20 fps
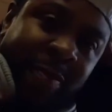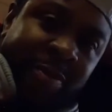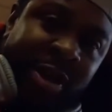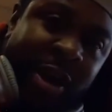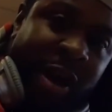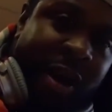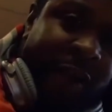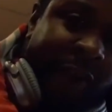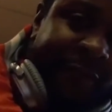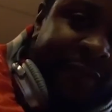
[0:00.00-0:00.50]

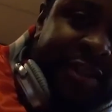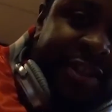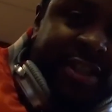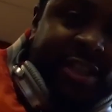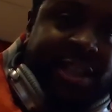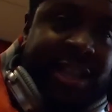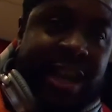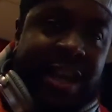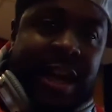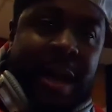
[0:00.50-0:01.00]
y'all? It's the
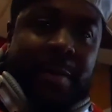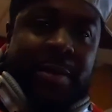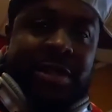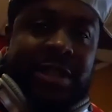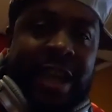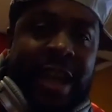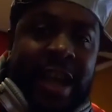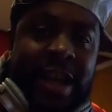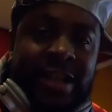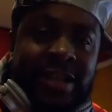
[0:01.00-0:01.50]
King
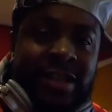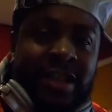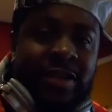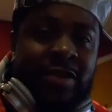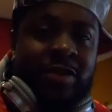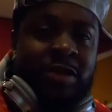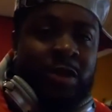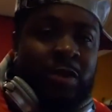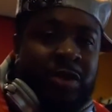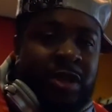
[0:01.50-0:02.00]
Amadeus, and
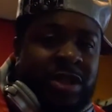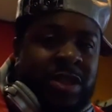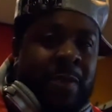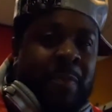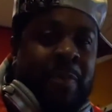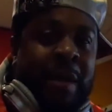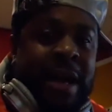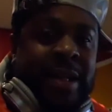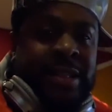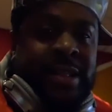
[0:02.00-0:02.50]
you're tuned into
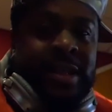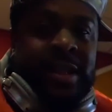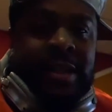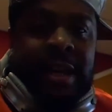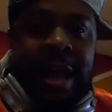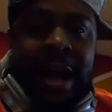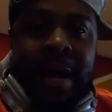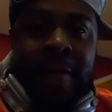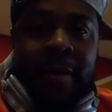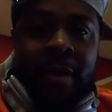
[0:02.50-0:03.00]
Back to the
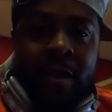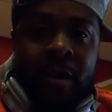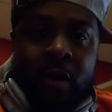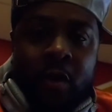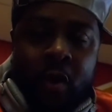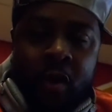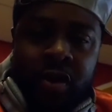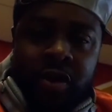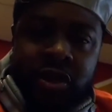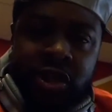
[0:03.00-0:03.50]
Lab
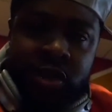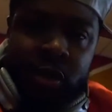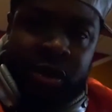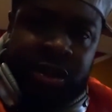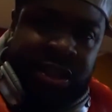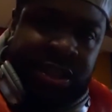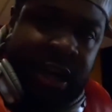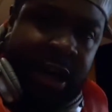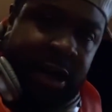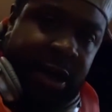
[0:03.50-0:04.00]
on
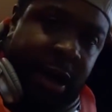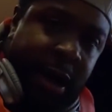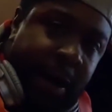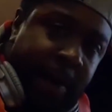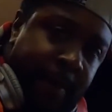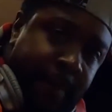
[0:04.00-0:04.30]
thesource.com.